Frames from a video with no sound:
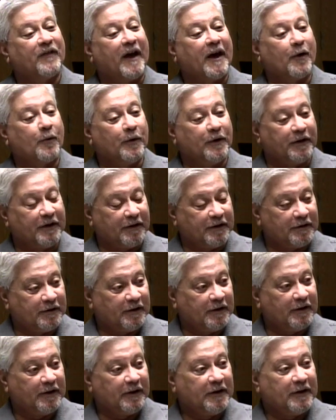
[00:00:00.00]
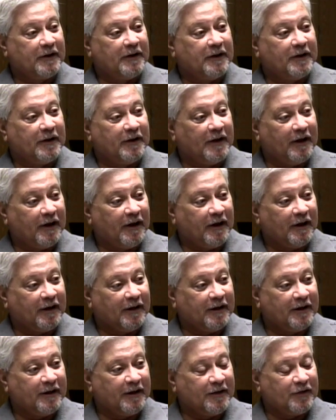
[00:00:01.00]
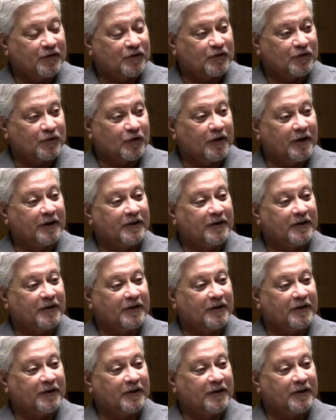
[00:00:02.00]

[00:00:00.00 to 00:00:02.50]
equity is going to